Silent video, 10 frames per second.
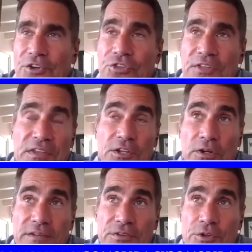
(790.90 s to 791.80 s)
I just
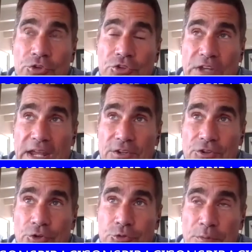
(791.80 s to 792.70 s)
think that, you know, even those
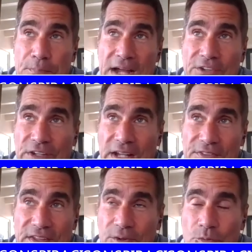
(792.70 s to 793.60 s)
scandals with
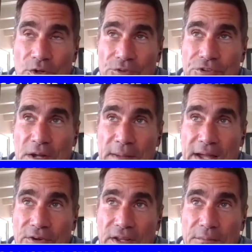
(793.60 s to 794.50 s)
boxing, I think it would have
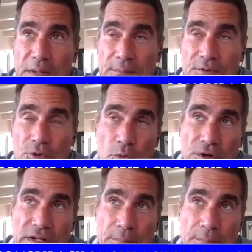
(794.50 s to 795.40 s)
come out. And maybe
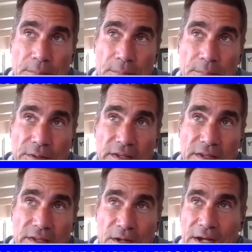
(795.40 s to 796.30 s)
there were a couple
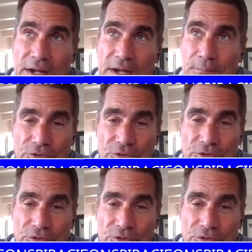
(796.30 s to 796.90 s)
that have come out.